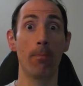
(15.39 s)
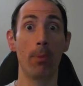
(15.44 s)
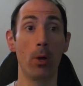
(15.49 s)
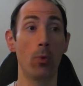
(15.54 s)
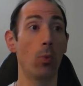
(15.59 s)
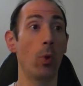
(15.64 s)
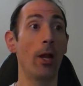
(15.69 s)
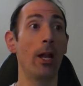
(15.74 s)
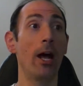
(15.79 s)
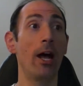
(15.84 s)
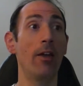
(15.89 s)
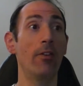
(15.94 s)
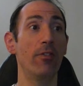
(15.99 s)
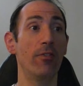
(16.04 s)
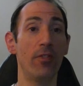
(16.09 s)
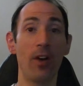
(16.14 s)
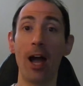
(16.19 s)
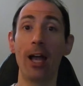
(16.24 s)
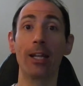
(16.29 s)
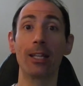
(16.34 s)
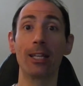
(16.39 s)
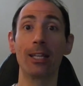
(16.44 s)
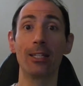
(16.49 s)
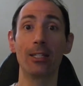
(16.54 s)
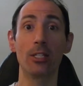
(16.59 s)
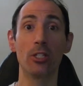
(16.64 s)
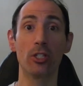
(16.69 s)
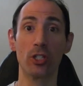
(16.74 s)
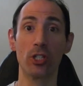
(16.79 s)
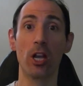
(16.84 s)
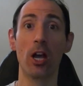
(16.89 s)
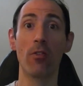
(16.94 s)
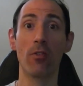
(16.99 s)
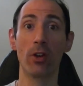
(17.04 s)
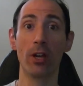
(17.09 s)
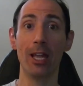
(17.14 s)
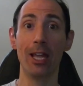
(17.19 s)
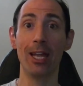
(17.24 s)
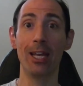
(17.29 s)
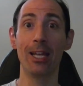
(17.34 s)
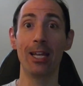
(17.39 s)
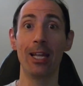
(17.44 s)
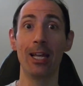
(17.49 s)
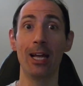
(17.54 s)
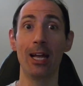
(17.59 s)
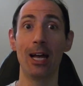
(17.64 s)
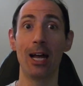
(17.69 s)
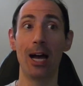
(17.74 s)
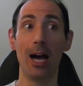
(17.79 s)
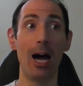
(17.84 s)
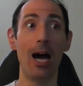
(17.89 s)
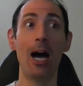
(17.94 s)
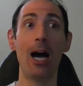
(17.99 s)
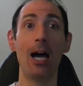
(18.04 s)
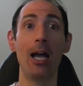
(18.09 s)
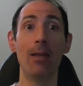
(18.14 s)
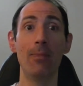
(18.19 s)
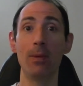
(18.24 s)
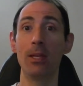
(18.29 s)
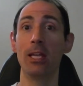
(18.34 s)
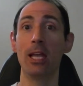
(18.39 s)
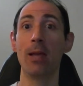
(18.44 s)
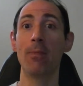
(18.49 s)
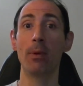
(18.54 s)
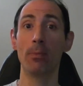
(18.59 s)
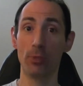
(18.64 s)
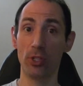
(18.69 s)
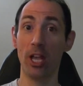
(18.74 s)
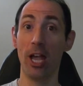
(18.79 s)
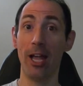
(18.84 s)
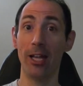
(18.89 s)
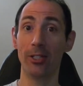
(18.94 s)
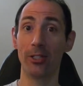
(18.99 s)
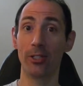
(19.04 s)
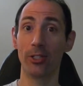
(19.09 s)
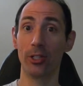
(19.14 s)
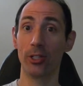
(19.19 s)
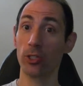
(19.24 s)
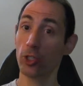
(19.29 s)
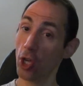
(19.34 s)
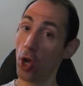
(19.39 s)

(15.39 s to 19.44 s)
but when I finally discovered it, I became obsessed.